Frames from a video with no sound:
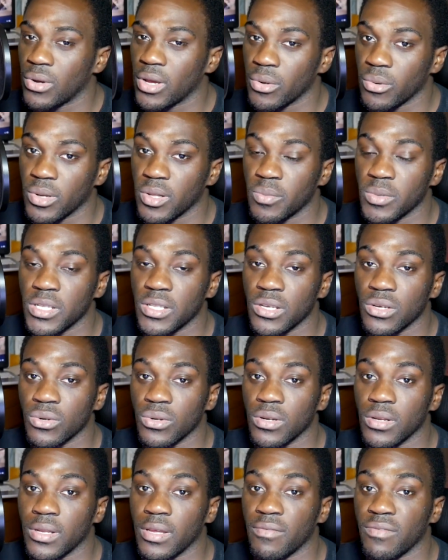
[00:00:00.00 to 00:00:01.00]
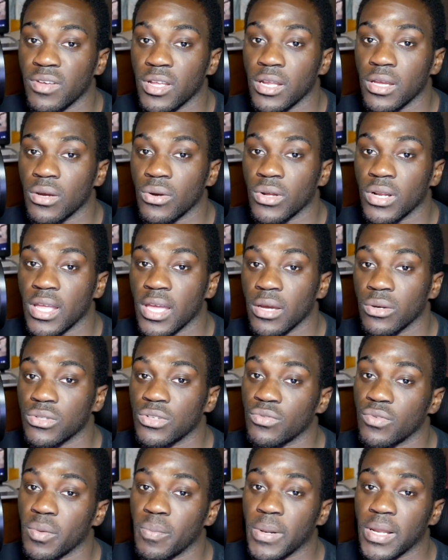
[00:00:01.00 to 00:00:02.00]
I will be doing a video on how
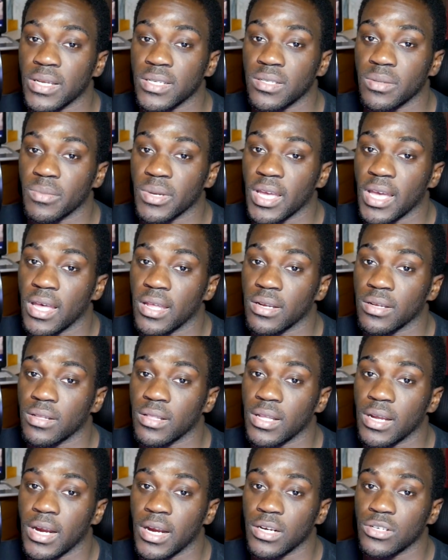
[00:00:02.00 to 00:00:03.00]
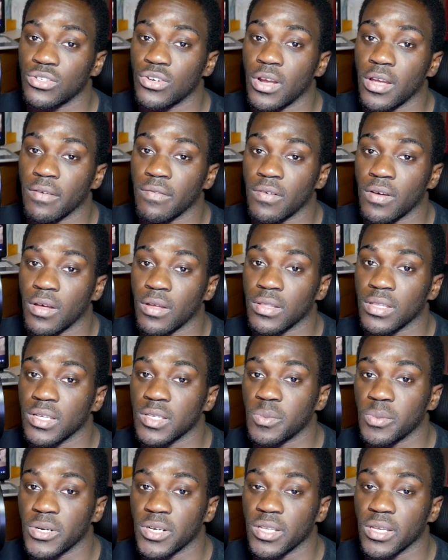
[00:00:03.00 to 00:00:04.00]
to replace the mechanical hard drive on this
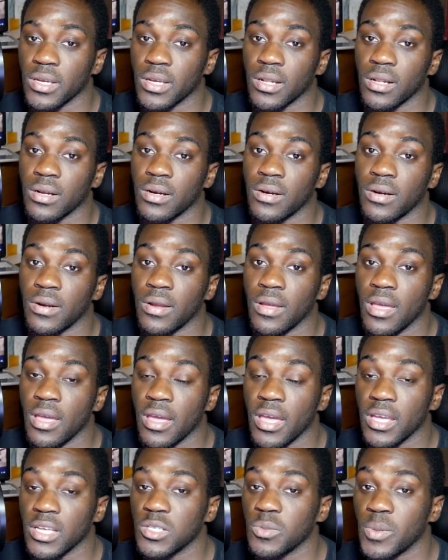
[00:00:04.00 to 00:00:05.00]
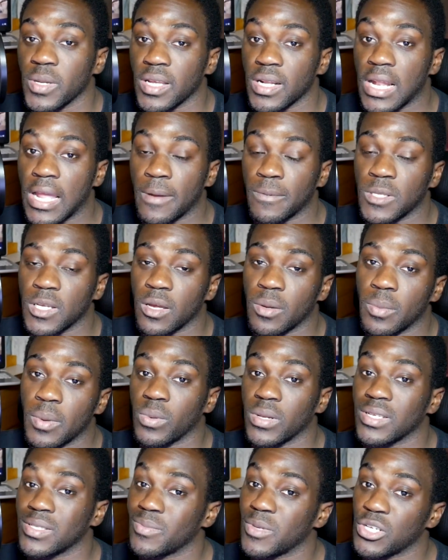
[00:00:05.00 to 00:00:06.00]
particular HP laptop.
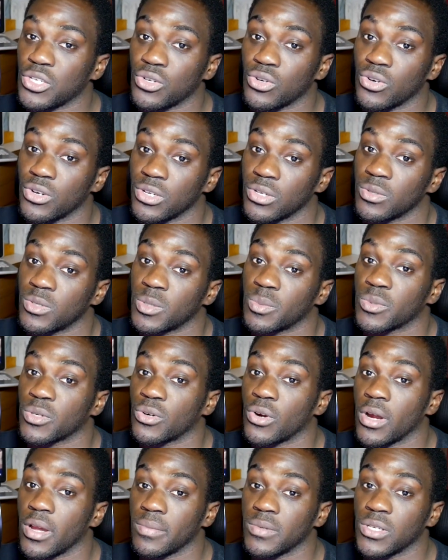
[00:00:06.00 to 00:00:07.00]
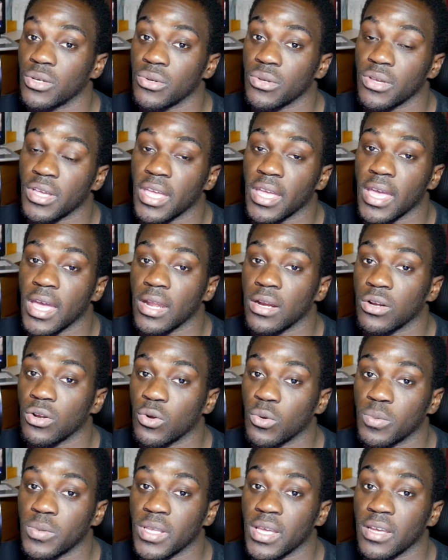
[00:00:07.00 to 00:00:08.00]
Please make sure you subscribe so you can get an
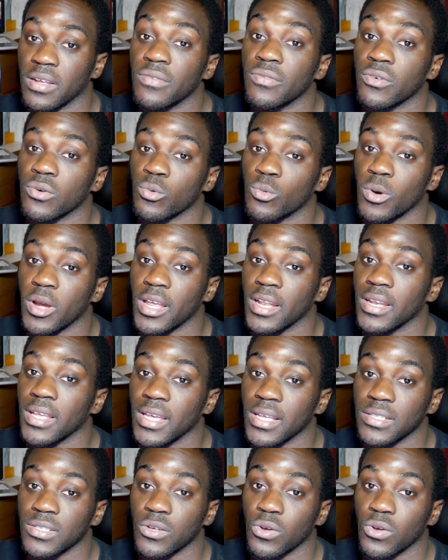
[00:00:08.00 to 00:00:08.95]
update for when it's